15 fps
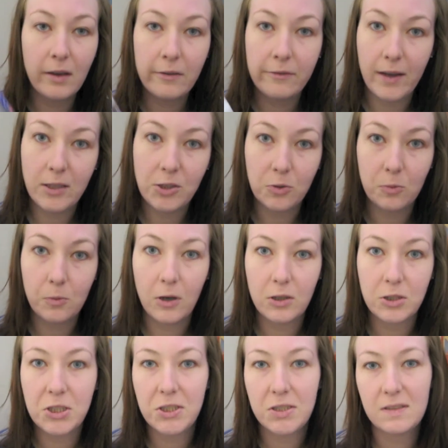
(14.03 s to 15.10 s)
Facial
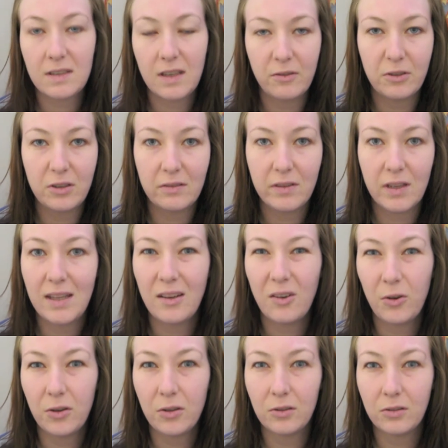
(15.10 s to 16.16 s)
Wash just to get rid of any
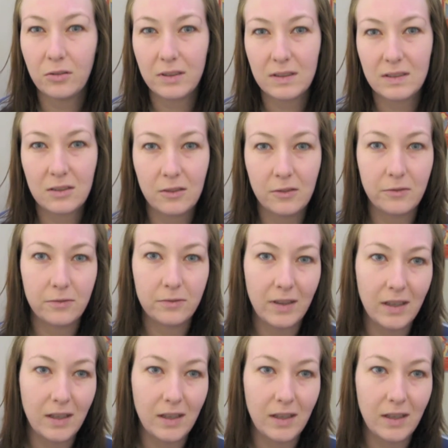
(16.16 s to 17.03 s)
oil that's sort of